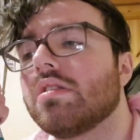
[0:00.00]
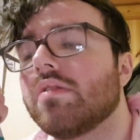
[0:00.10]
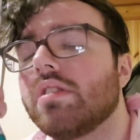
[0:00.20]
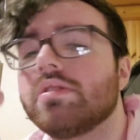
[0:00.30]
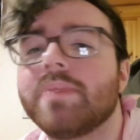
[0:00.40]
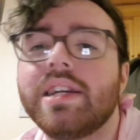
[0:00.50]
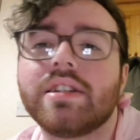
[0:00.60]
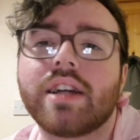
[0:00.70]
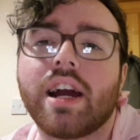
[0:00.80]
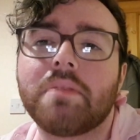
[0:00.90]
When I was making
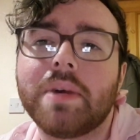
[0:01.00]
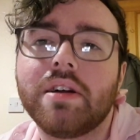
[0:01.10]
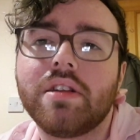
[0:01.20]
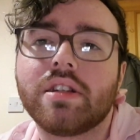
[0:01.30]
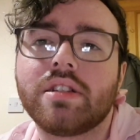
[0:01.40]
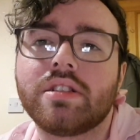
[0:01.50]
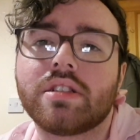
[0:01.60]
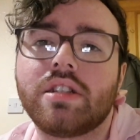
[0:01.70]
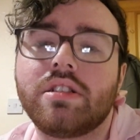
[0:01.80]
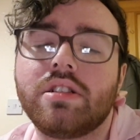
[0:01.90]
the caramel and I
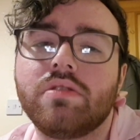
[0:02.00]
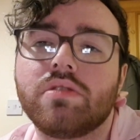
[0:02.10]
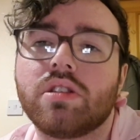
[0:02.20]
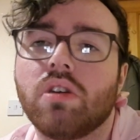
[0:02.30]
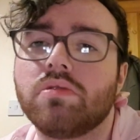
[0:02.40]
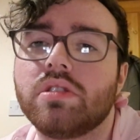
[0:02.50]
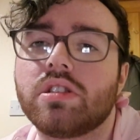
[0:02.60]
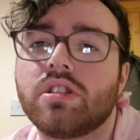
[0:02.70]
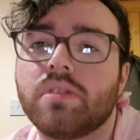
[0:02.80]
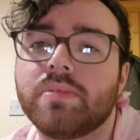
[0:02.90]
decided to use golden
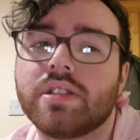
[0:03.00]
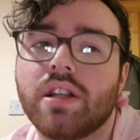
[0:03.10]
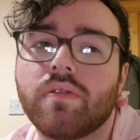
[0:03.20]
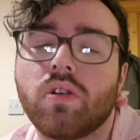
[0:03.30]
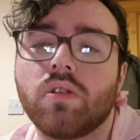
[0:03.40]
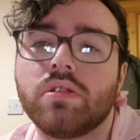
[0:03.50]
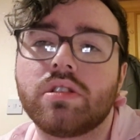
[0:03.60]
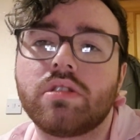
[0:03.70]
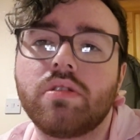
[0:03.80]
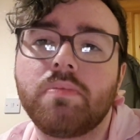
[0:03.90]
syrup instead of corn
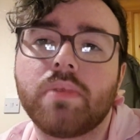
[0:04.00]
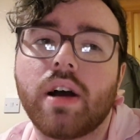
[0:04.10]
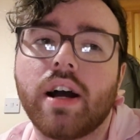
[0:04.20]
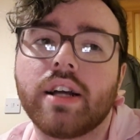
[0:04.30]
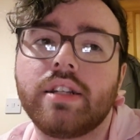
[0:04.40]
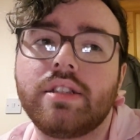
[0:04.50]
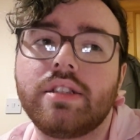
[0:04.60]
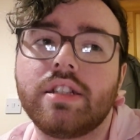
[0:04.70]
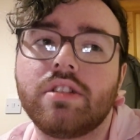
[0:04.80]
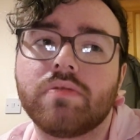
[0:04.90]
syrup, I
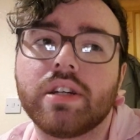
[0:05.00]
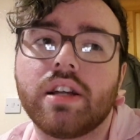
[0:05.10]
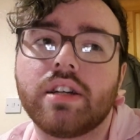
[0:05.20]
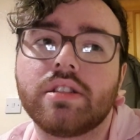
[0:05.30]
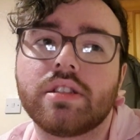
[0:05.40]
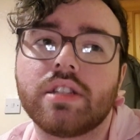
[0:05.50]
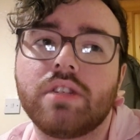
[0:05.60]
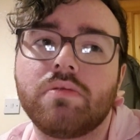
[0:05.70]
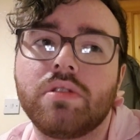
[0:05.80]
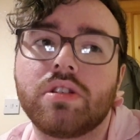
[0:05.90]
didn't realize it
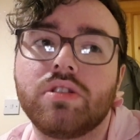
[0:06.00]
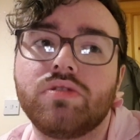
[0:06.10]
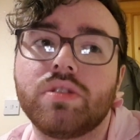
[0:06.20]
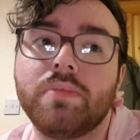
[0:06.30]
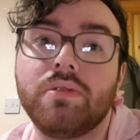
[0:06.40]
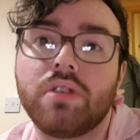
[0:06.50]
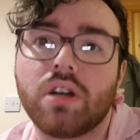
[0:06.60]
would contribute